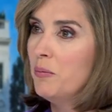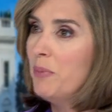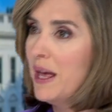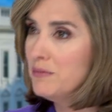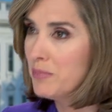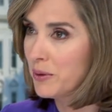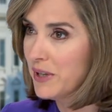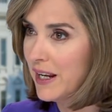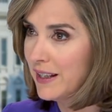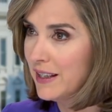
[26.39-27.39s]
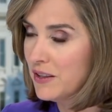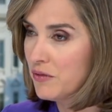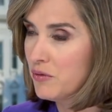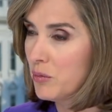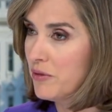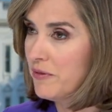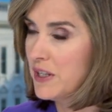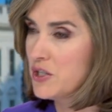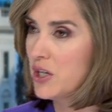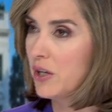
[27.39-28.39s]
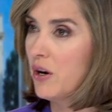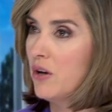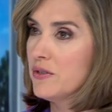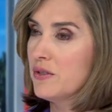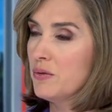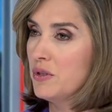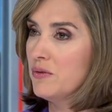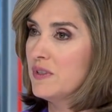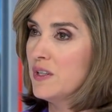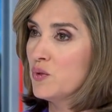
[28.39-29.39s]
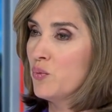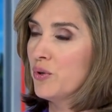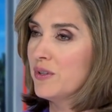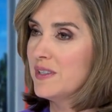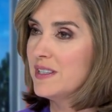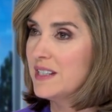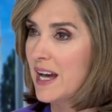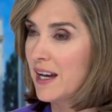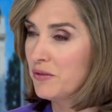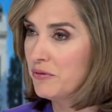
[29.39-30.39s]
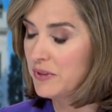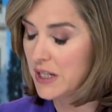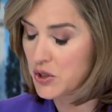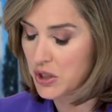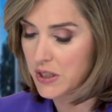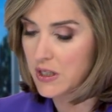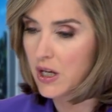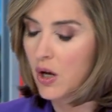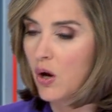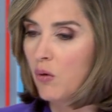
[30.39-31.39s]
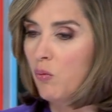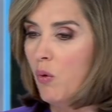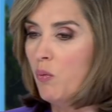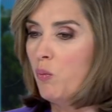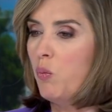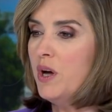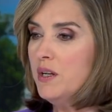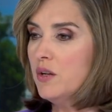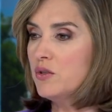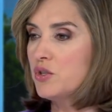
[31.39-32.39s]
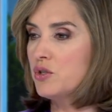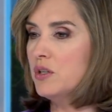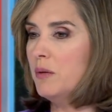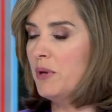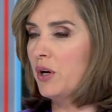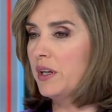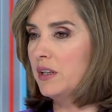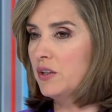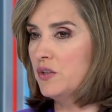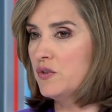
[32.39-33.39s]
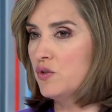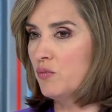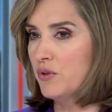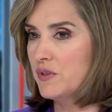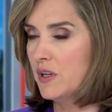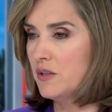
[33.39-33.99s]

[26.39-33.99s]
Ben Bernanke, the former Fed chair, also used this word, stagflation. What should American consumers